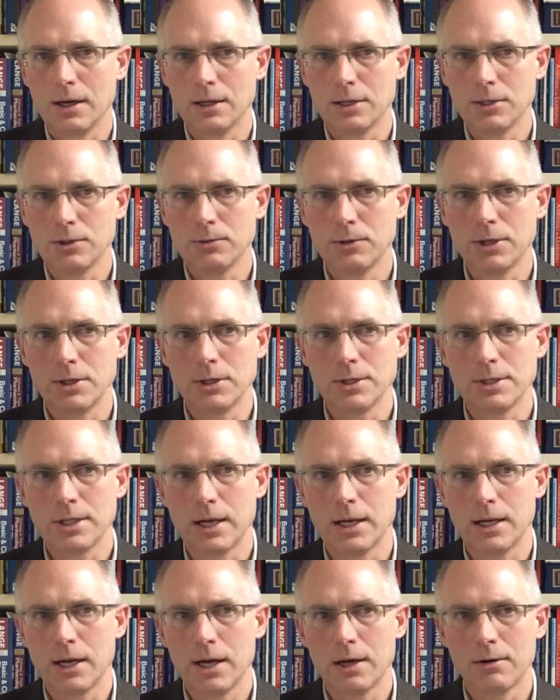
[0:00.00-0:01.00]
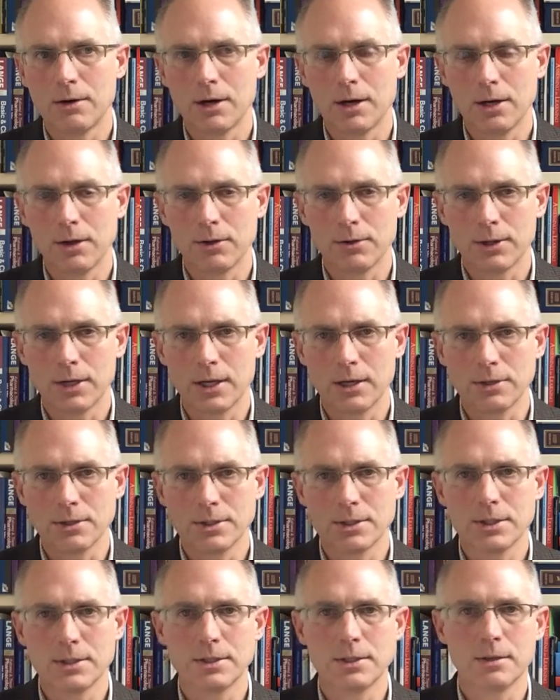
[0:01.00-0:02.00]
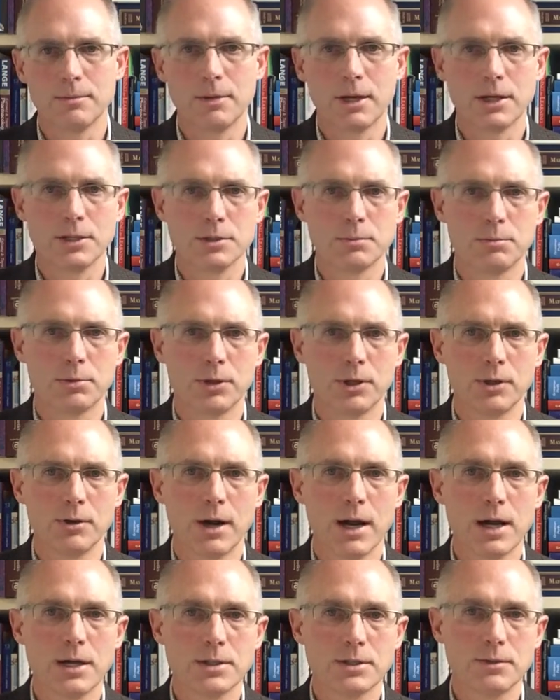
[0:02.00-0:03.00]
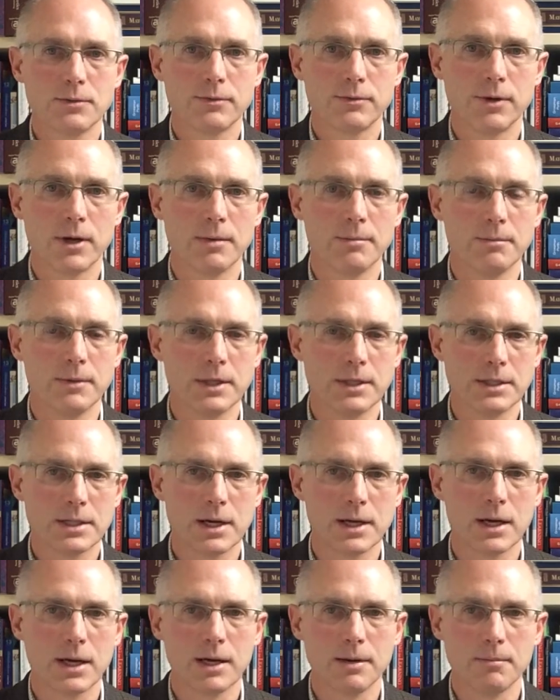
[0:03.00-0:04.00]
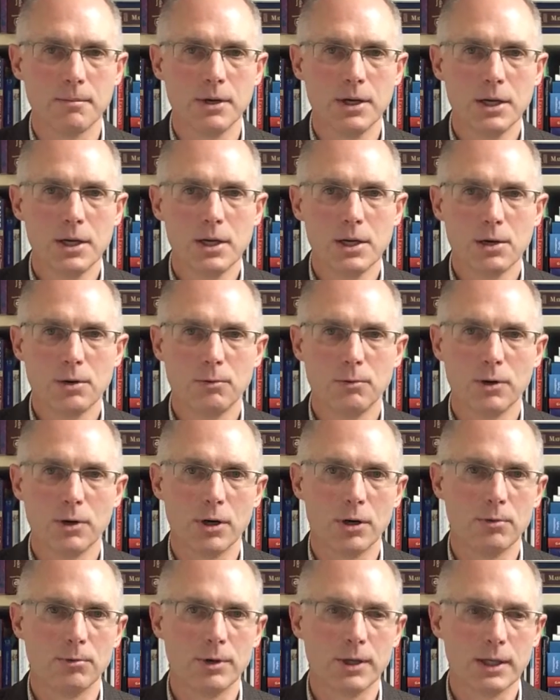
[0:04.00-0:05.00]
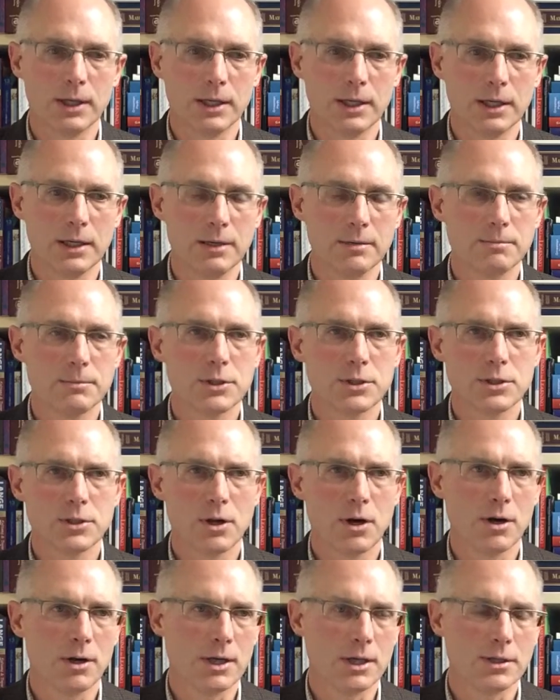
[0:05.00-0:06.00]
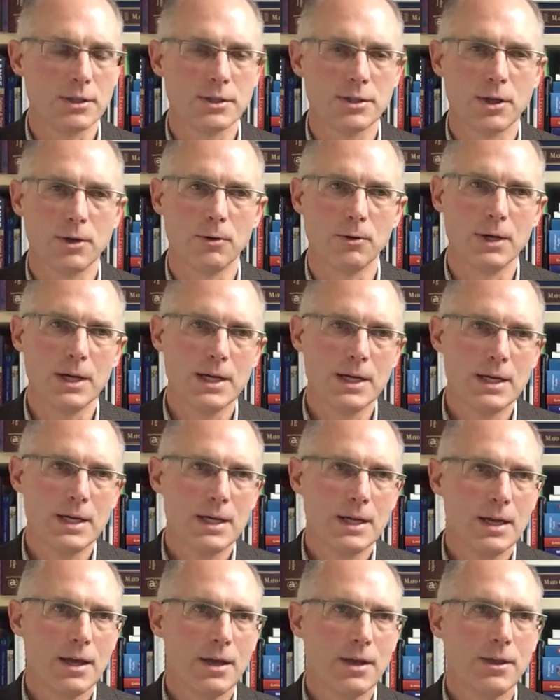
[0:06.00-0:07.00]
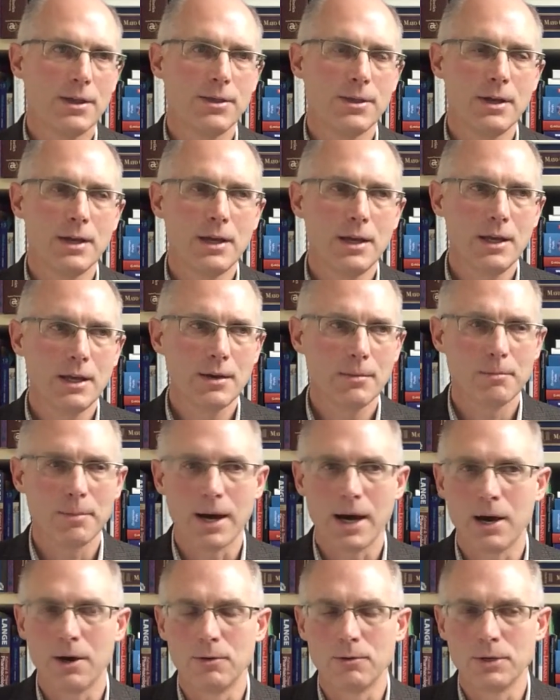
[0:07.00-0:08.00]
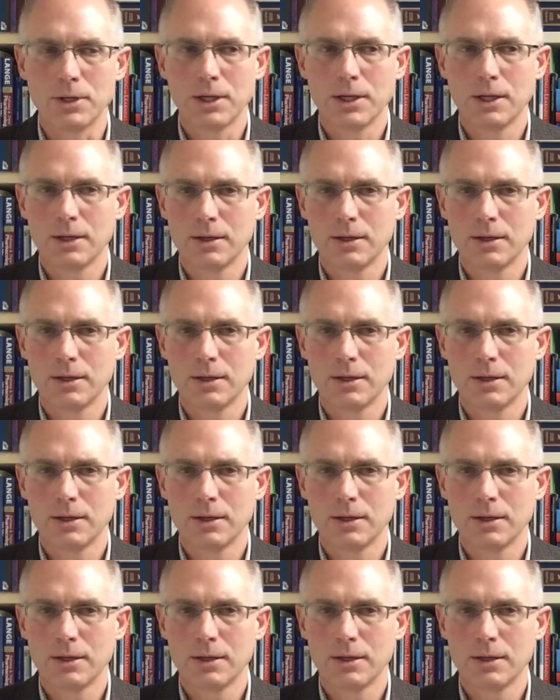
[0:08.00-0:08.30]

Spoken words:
to understand how our healthcare system has progressed from the time where it really started. So thinking about